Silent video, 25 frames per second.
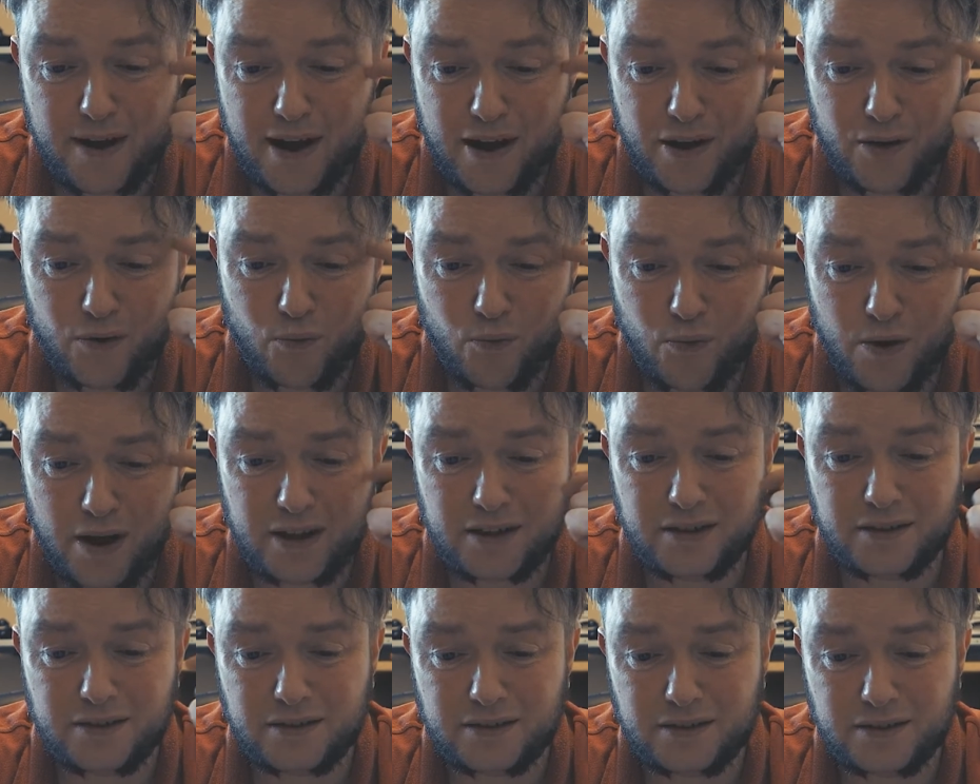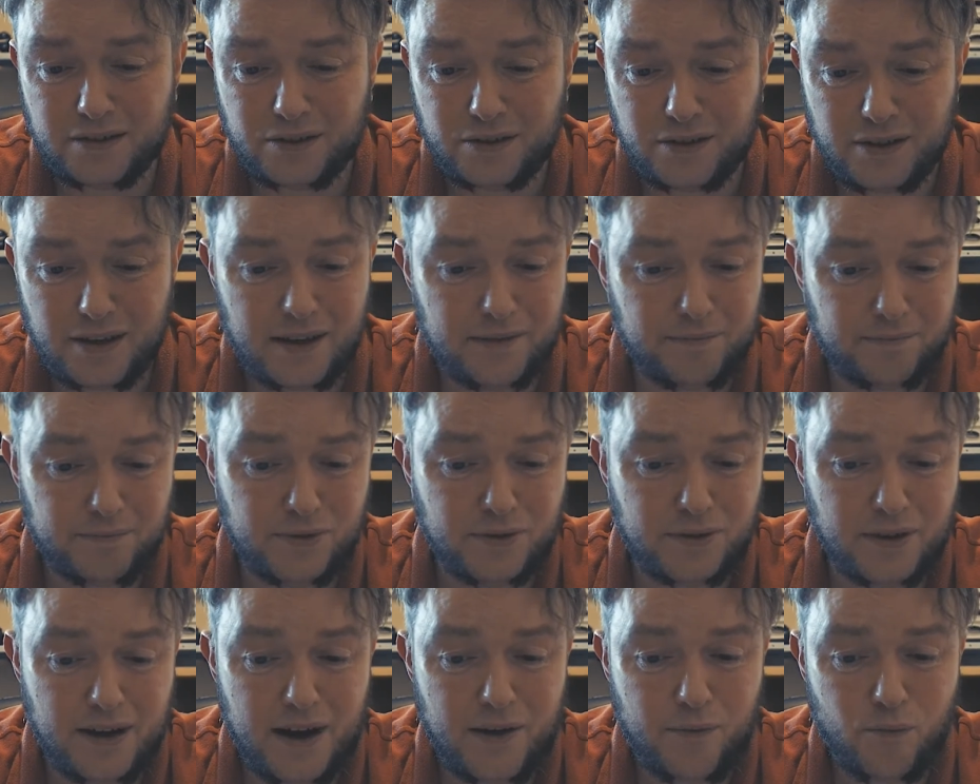I'm
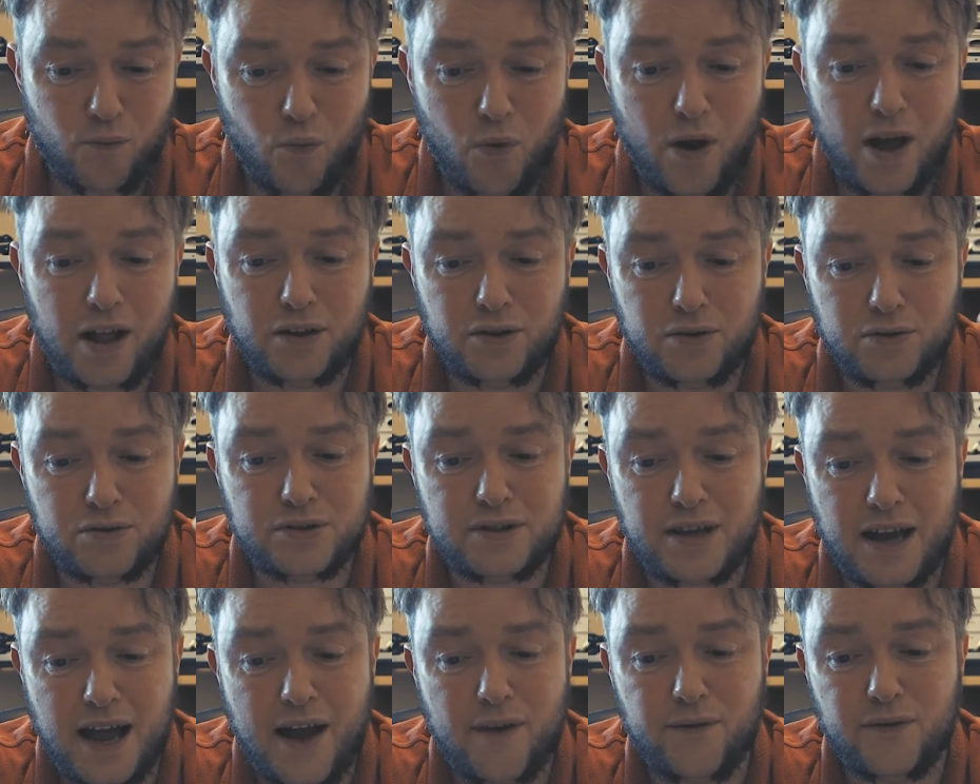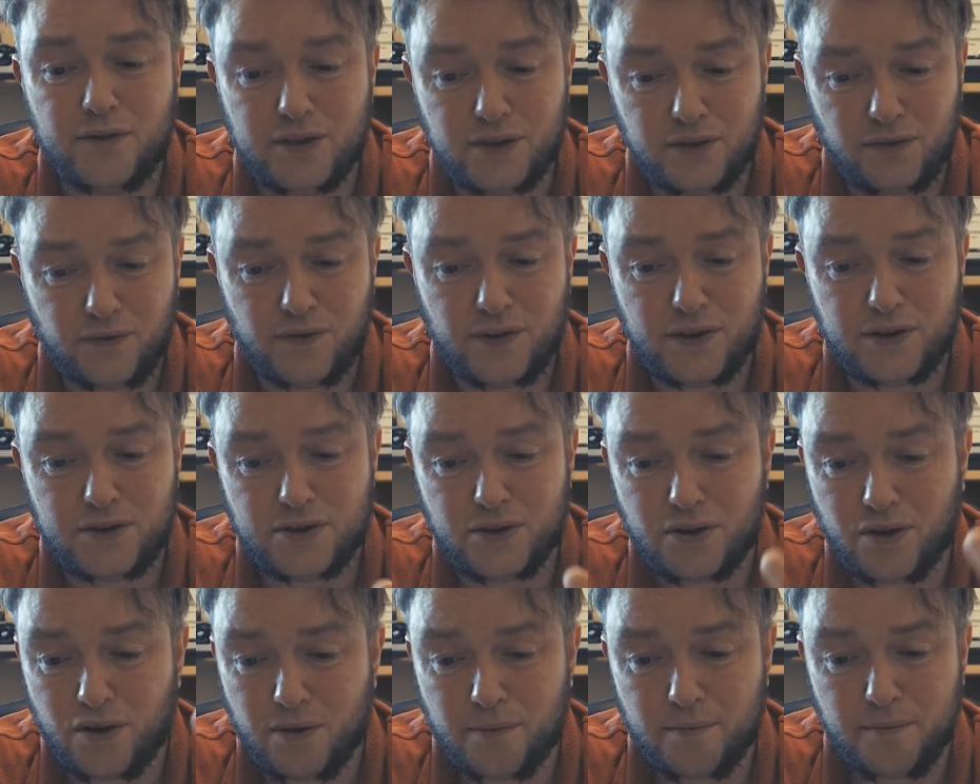well used to having this
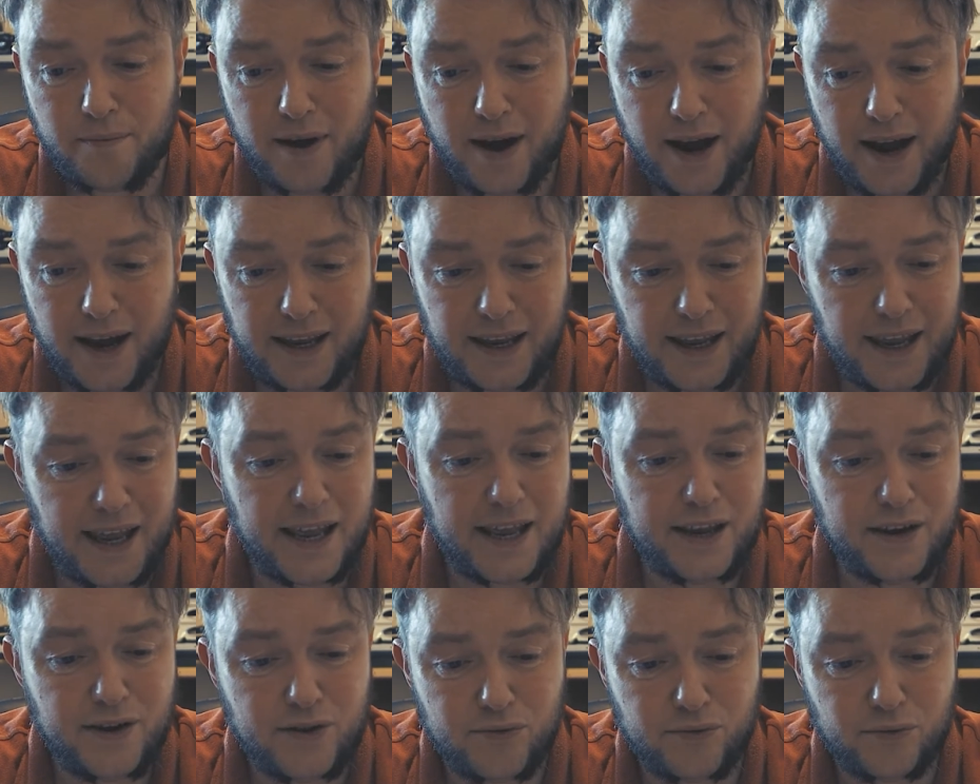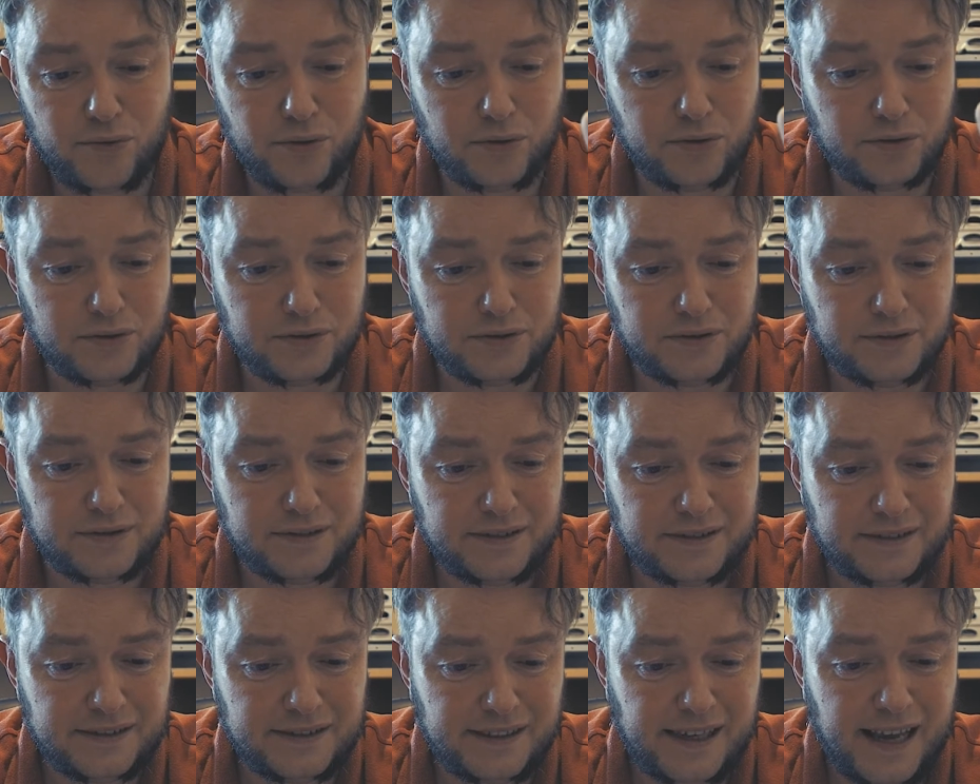feature on my 8-year-old
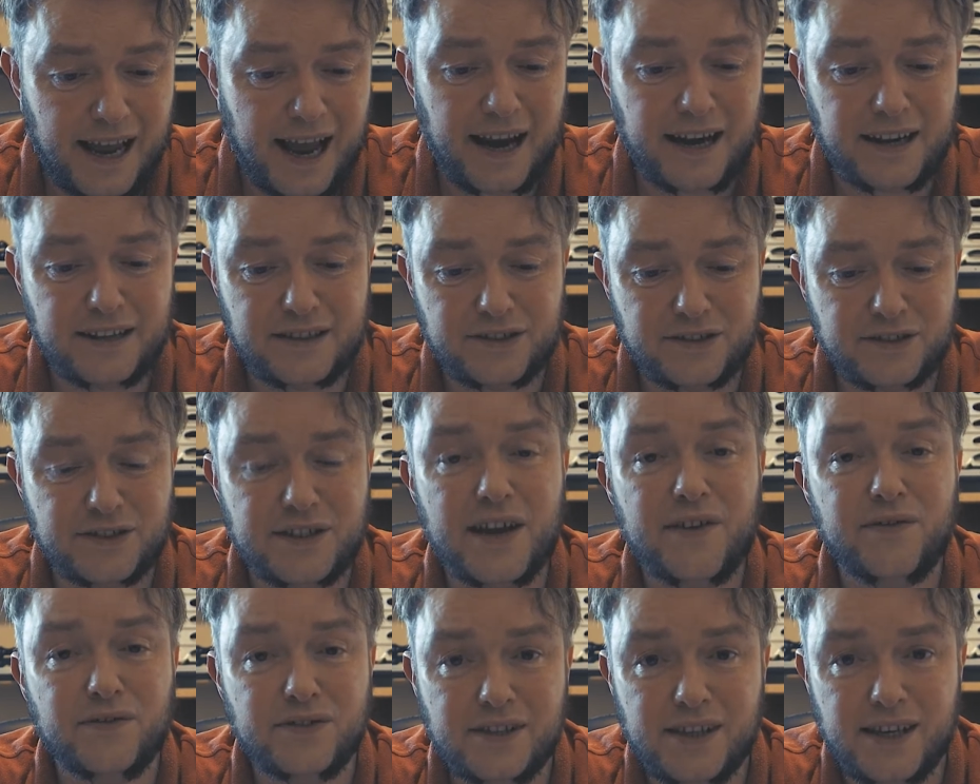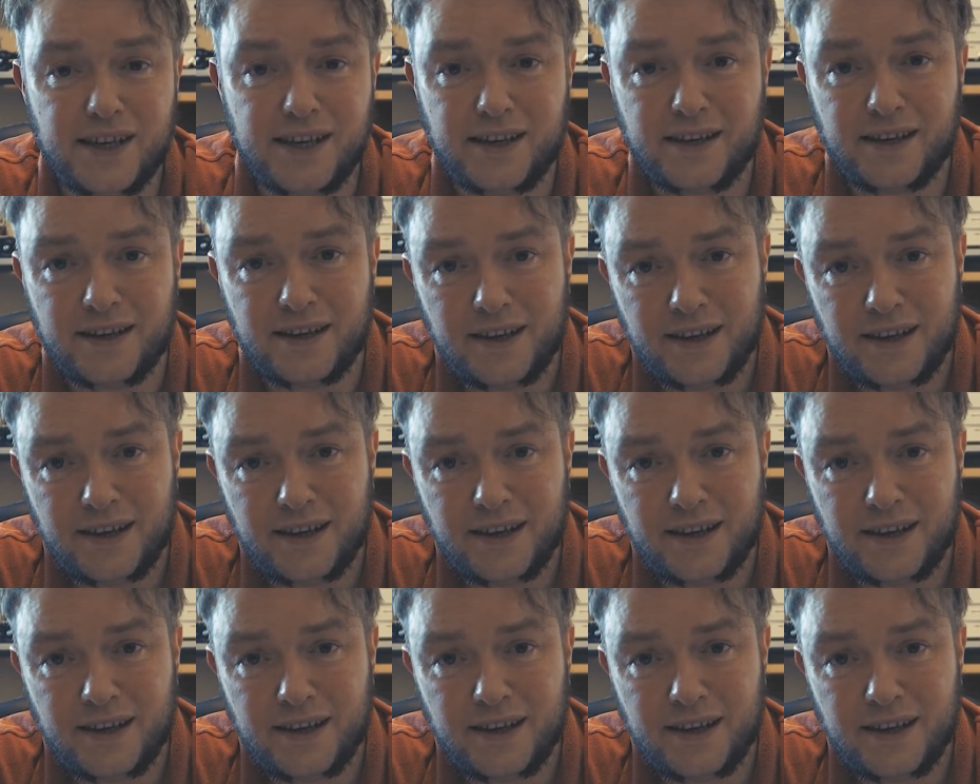Canon 7D.